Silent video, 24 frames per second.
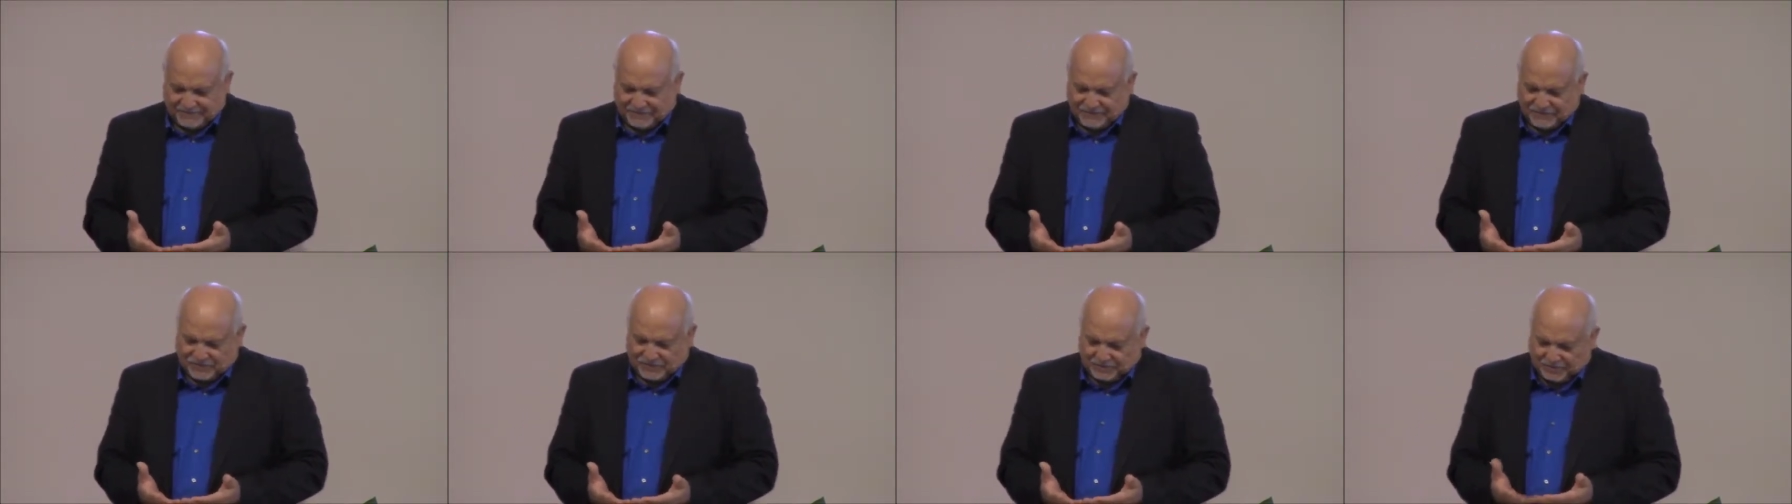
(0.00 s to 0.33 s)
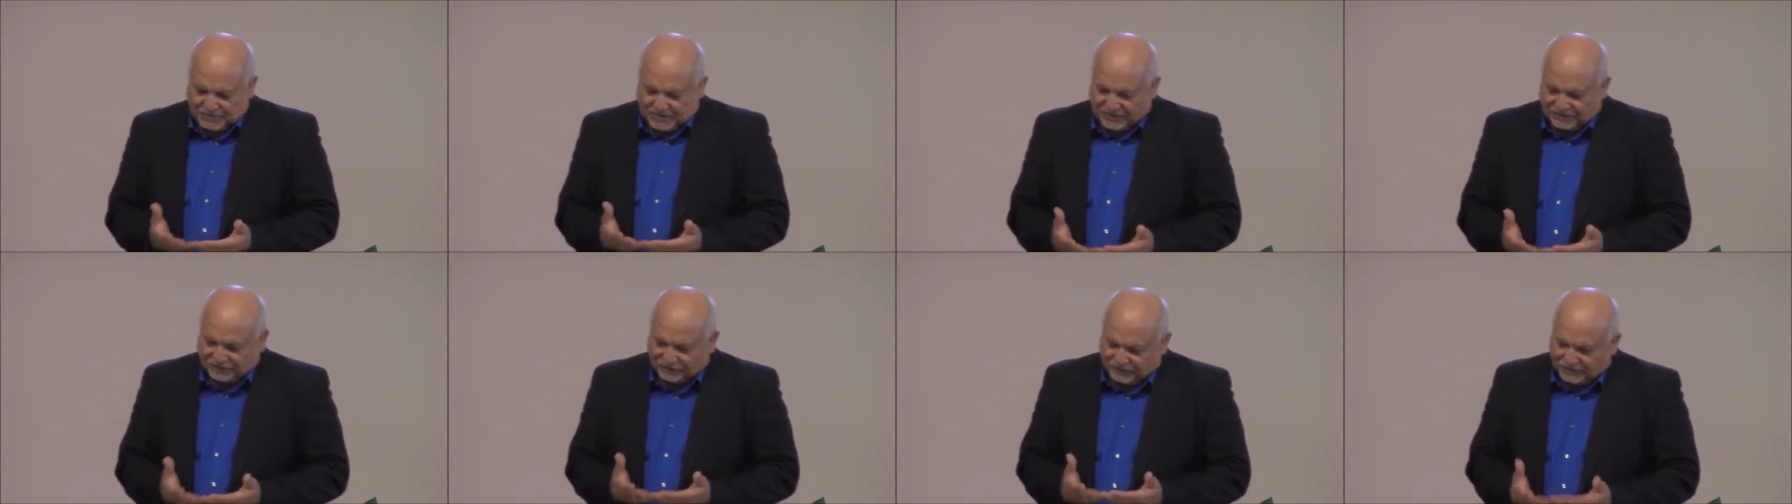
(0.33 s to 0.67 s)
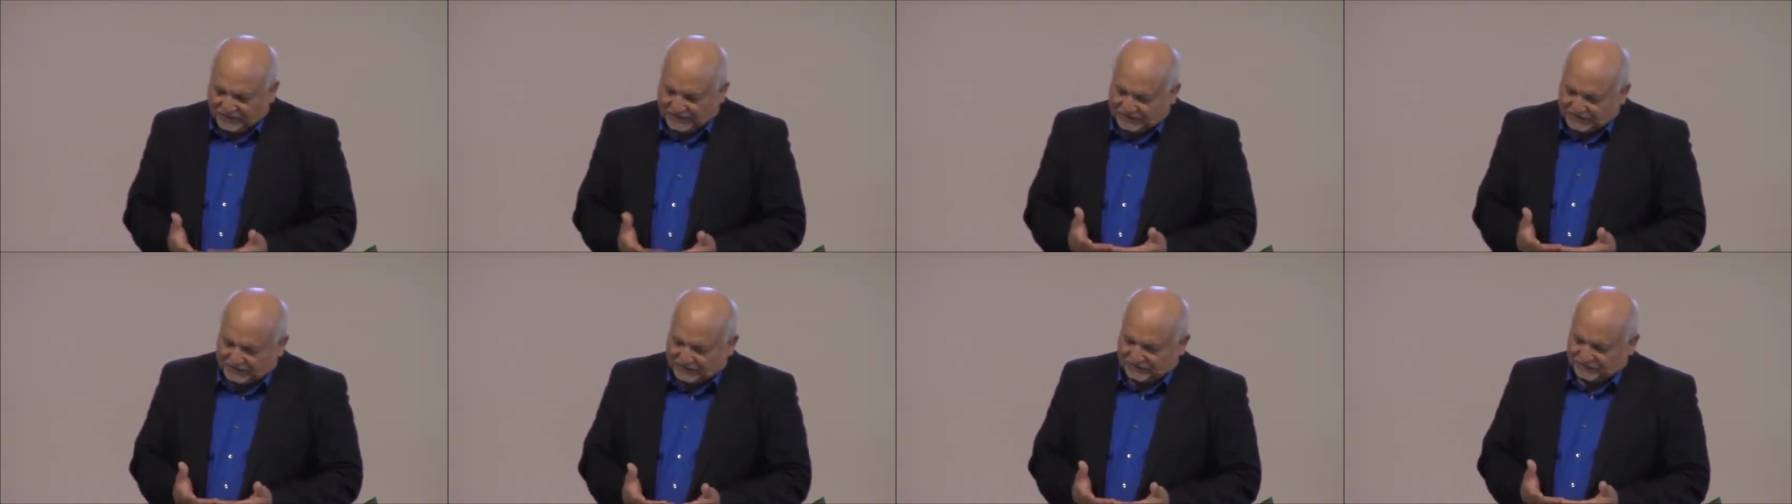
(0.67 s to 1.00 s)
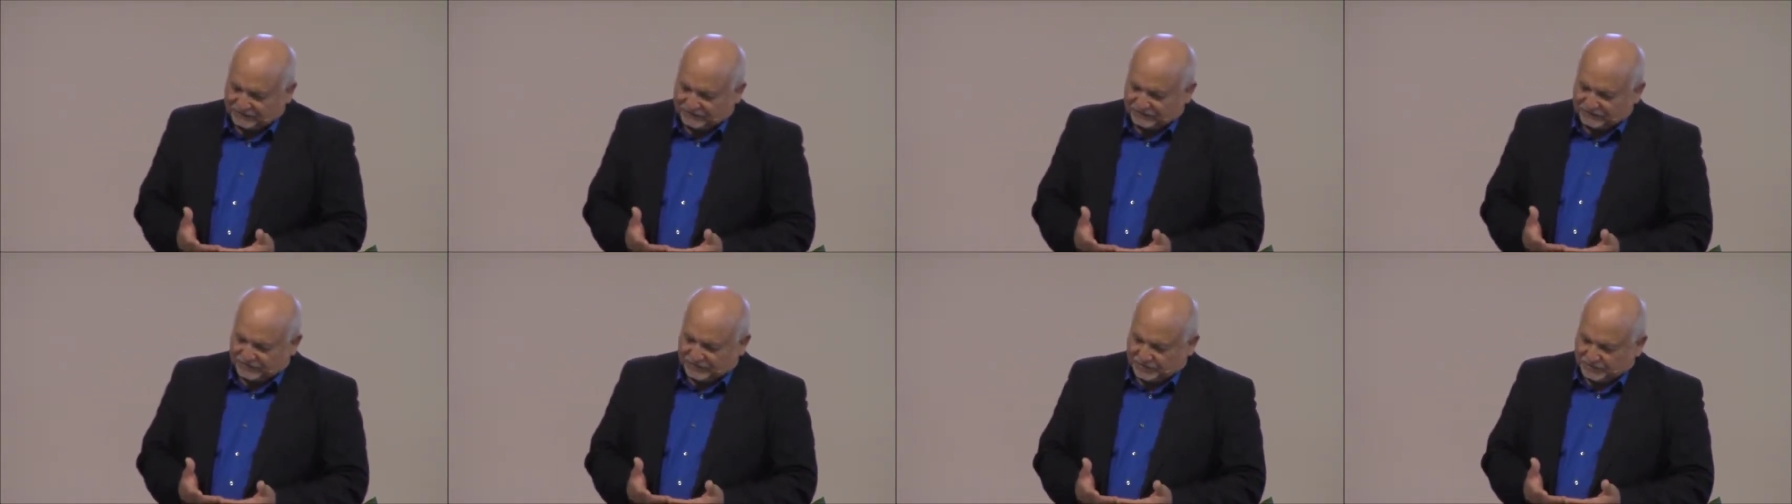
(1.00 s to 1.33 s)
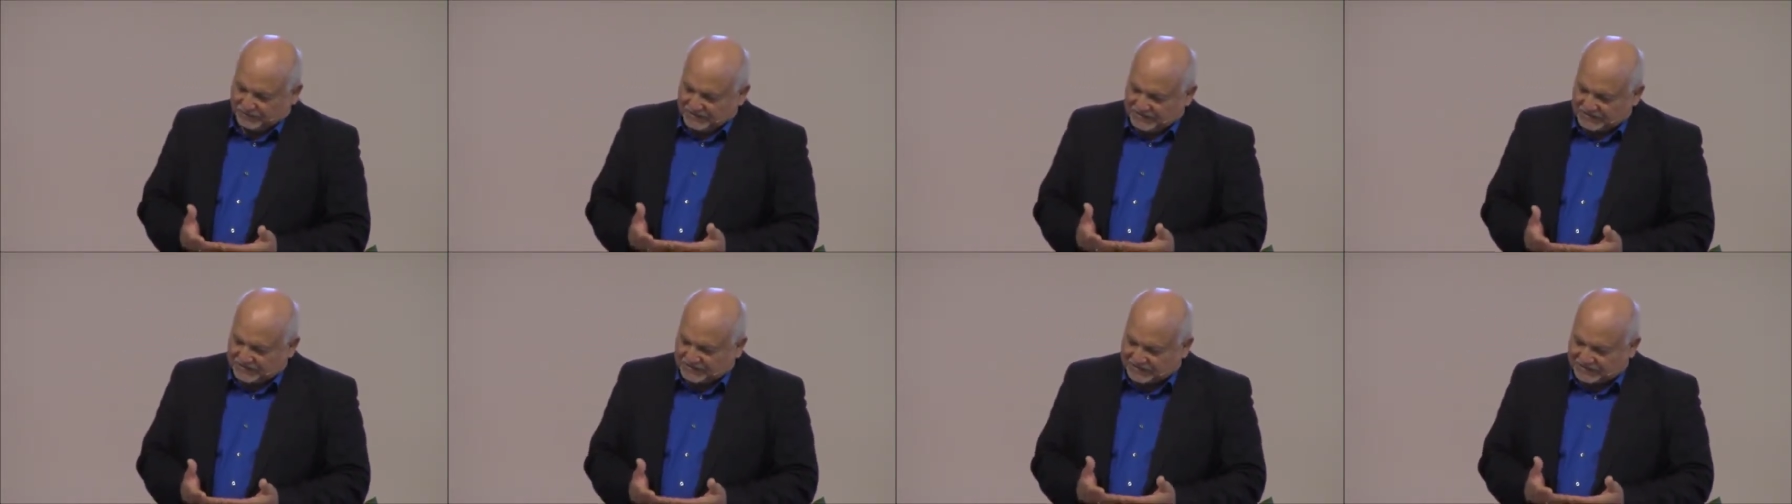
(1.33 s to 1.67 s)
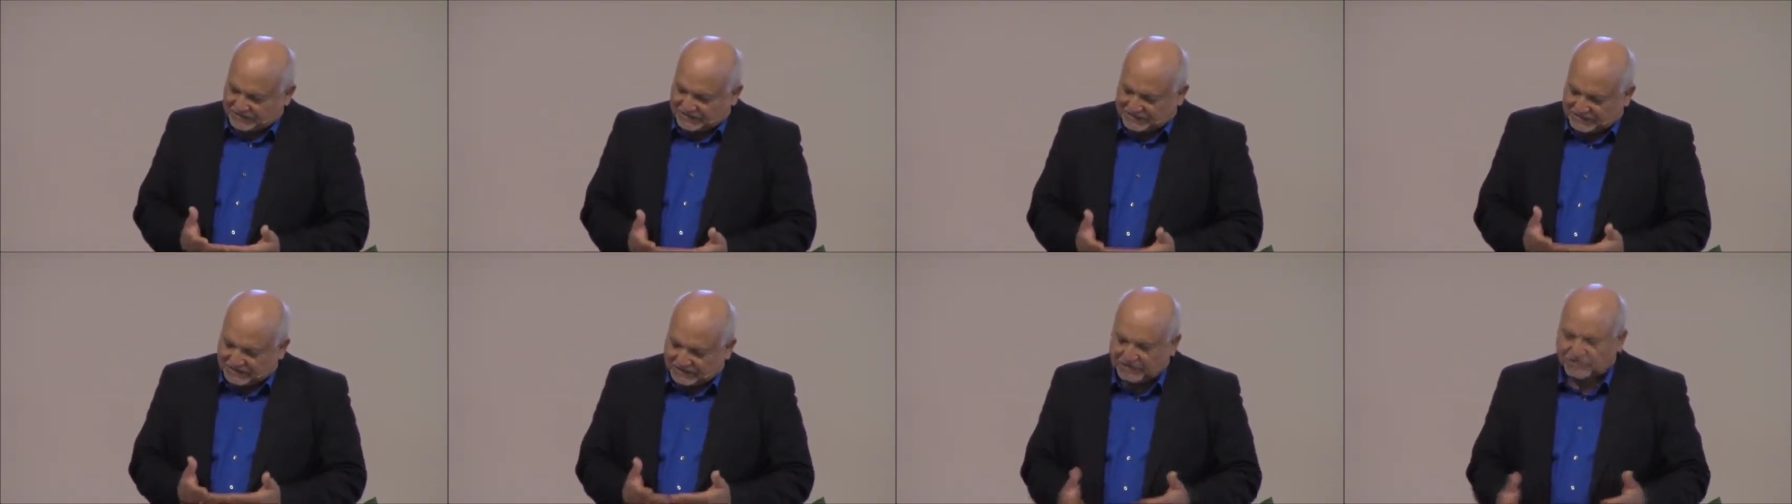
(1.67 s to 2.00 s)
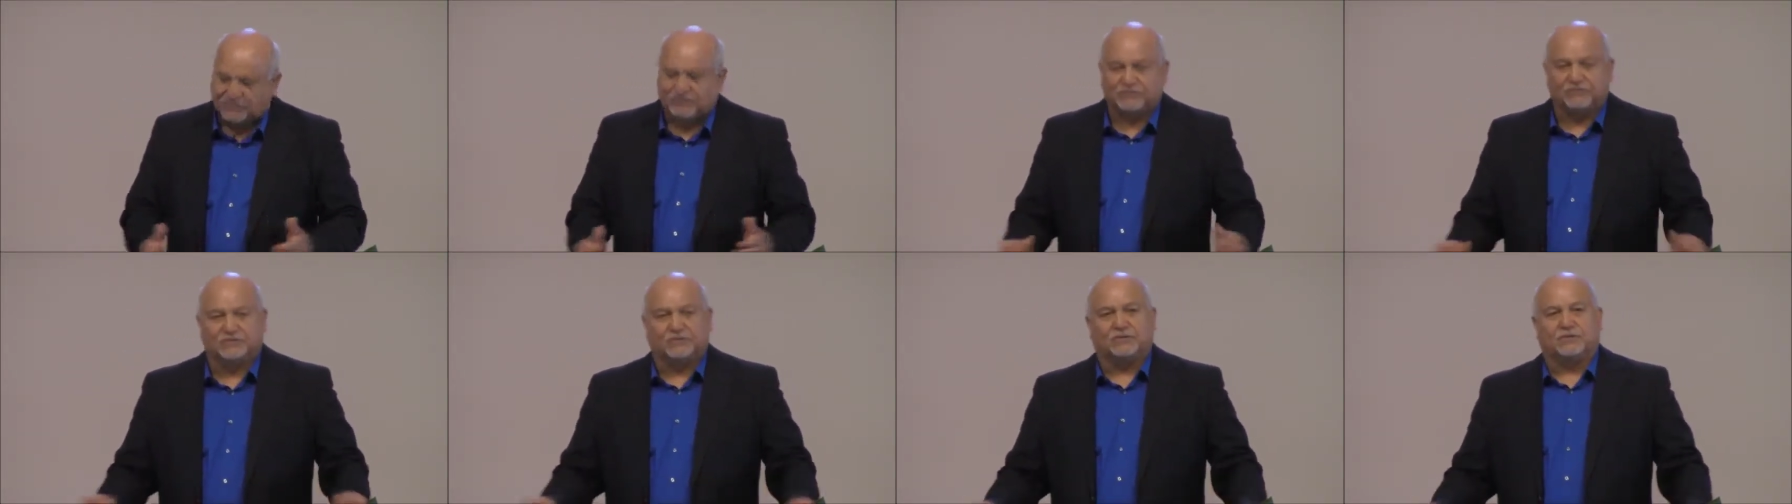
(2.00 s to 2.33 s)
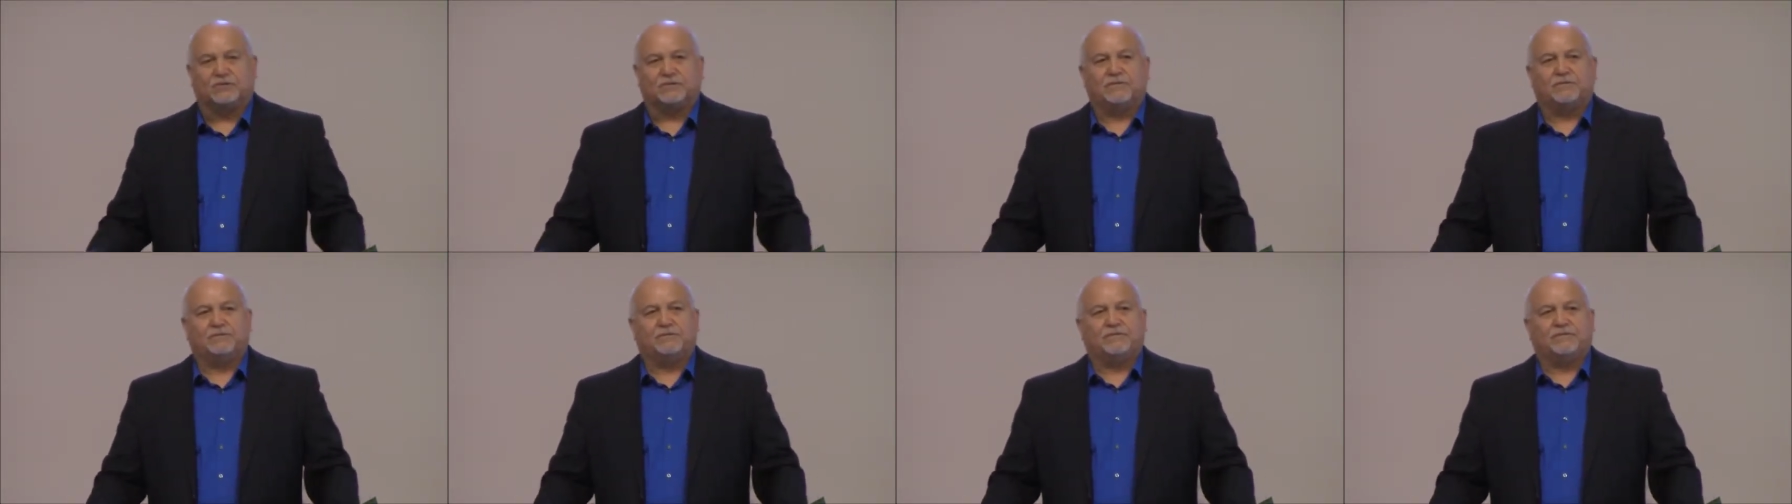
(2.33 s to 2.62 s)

to be effective, to be successful.